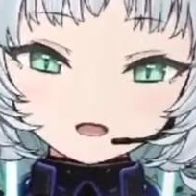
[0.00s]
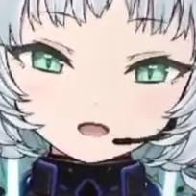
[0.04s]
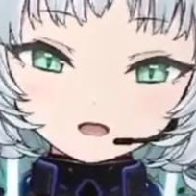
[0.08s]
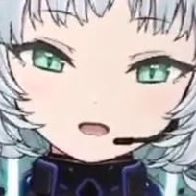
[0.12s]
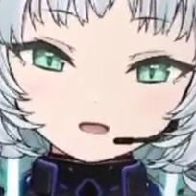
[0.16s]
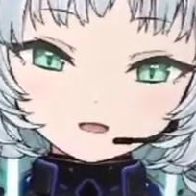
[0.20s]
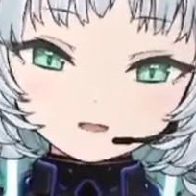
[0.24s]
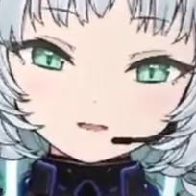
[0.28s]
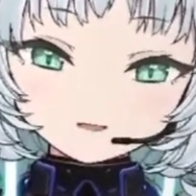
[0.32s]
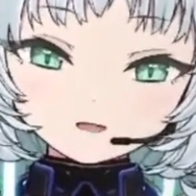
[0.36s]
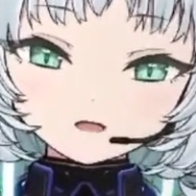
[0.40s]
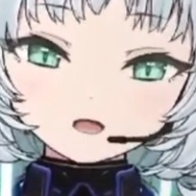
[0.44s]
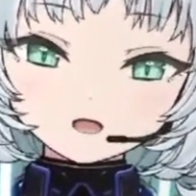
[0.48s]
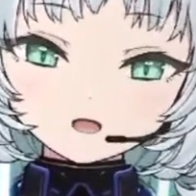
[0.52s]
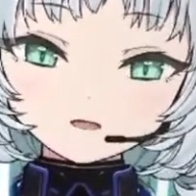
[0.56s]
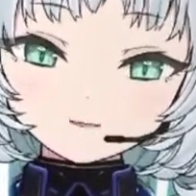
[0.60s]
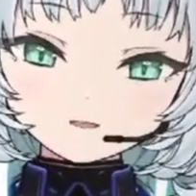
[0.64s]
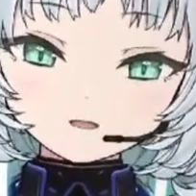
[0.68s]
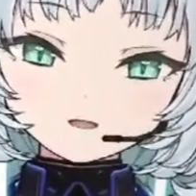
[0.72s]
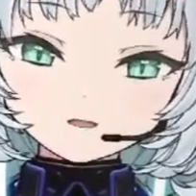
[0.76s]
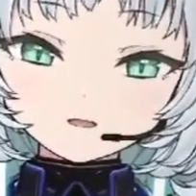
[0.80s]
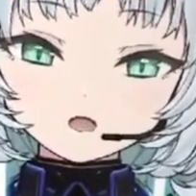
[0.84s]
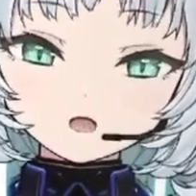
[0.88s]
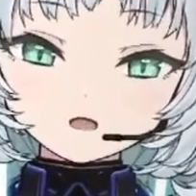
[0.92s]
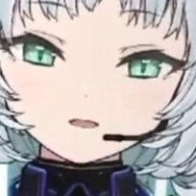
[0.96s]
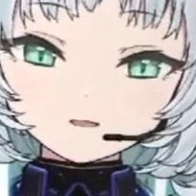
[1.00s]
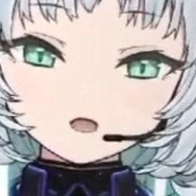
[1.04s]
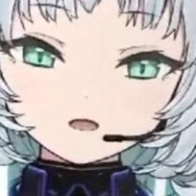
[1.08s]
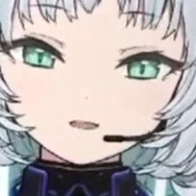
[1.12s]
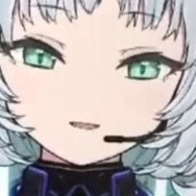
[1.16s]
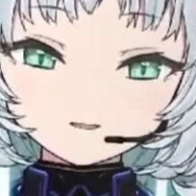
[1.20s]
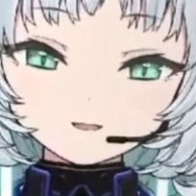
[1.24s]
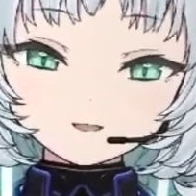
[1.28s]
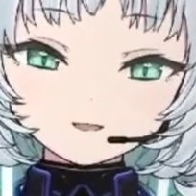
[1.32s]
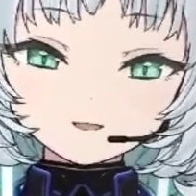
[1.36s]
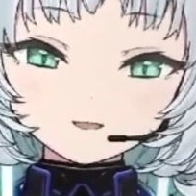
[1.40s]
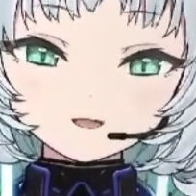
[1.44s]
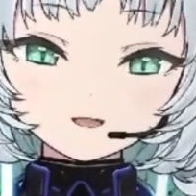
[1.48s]
we help you come up
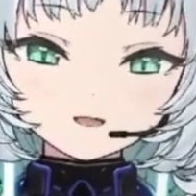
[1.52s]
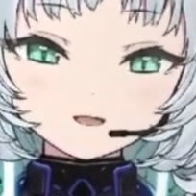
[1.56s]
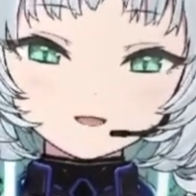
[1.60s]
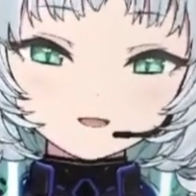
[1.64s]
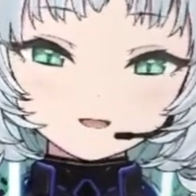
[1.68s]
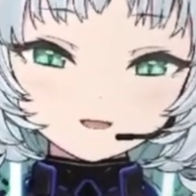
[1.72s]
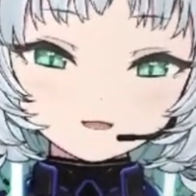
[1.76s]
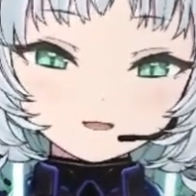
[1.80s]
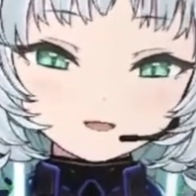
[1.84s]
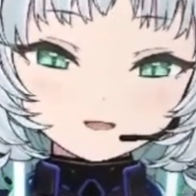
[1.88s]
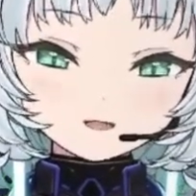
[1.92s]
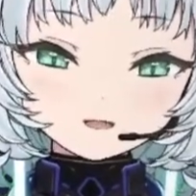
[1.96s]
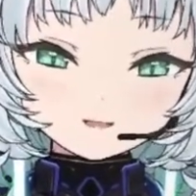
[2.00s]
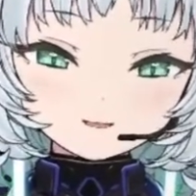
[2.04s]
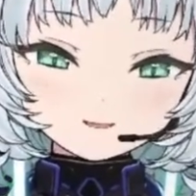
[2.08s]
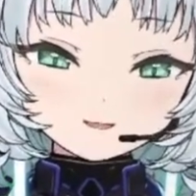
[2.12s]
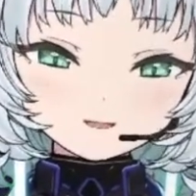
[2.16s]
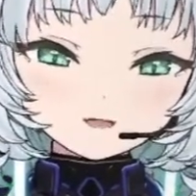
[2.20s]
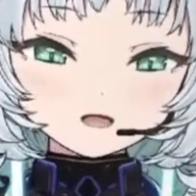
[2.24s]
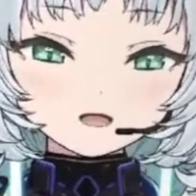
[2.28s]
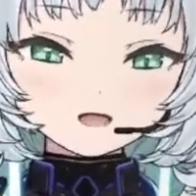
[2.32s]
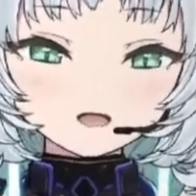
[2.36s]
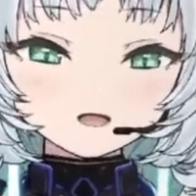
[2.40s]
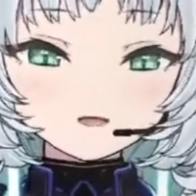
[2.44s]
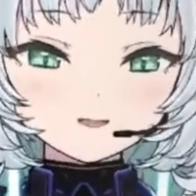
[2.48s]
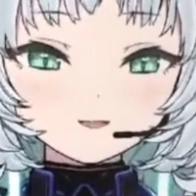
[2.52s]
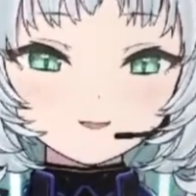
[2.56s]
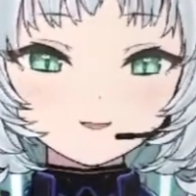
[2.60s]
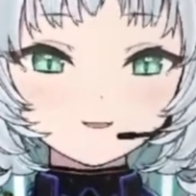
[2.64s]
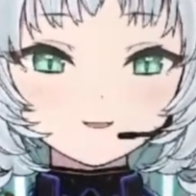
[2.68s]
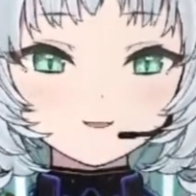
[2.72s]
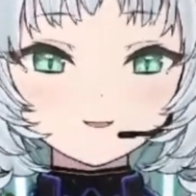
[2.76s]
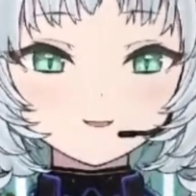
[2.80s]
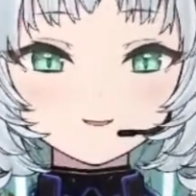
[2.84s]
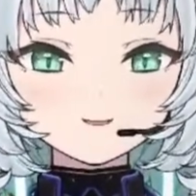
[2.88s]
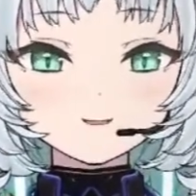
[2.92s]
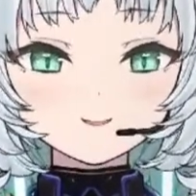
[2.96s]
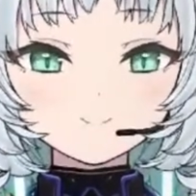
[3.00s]
with solutions or answers to
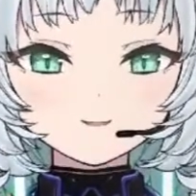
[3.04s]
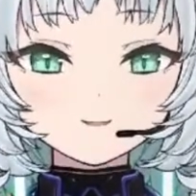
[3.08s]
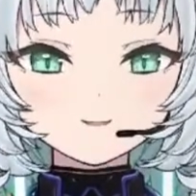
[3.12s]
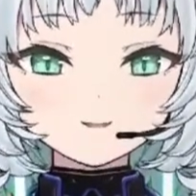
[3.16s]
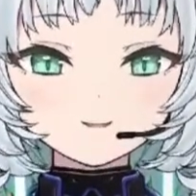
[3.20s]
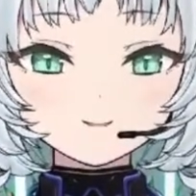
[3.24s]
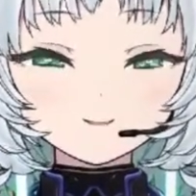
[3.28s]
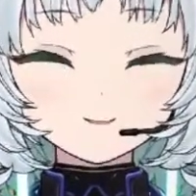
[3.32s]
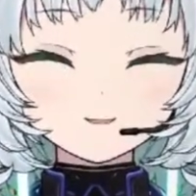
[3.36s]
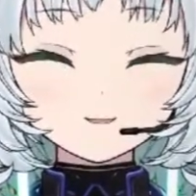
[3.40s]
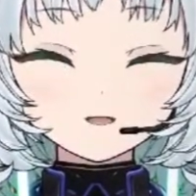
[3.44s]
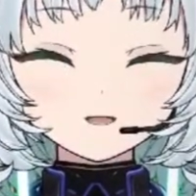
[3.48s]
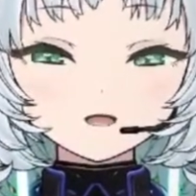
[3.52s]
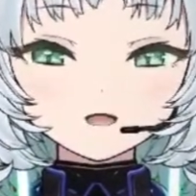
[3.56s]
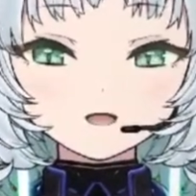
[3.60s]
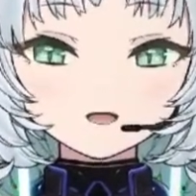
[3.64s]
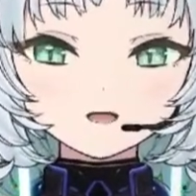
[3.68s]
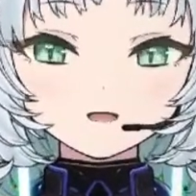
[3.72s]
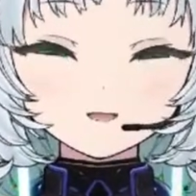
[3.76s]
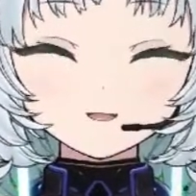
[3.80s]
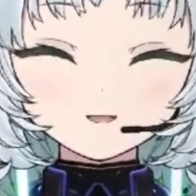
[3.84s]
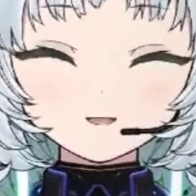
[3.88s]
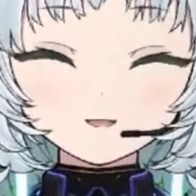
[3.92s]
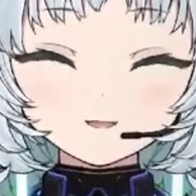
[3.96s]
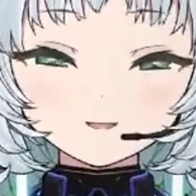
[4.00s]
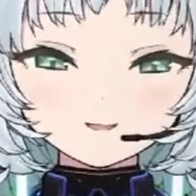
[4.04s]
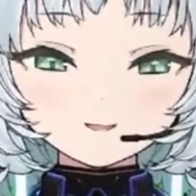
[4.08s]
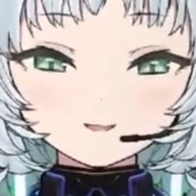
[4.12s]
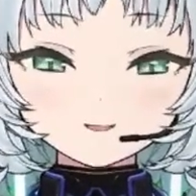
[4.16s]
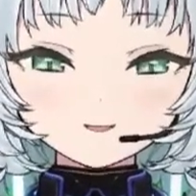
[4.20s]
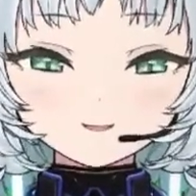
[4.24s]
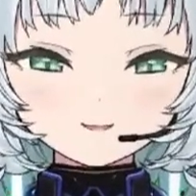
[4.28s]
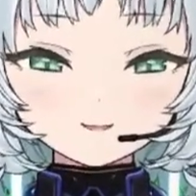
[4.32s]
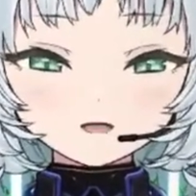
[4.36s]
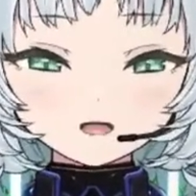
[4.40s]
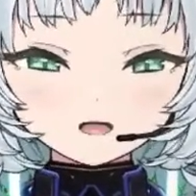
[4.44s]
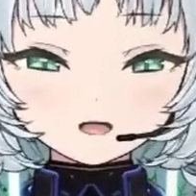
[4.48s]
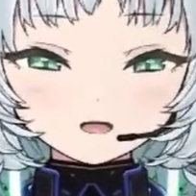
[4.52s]
some of your
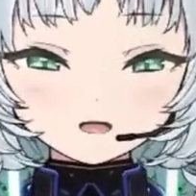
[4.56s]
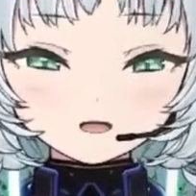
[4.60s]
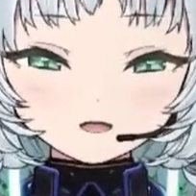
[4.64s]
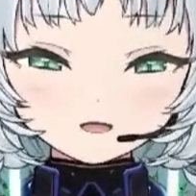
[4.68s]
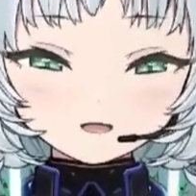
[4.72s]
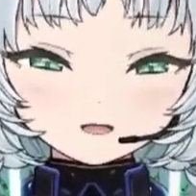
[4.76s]
strange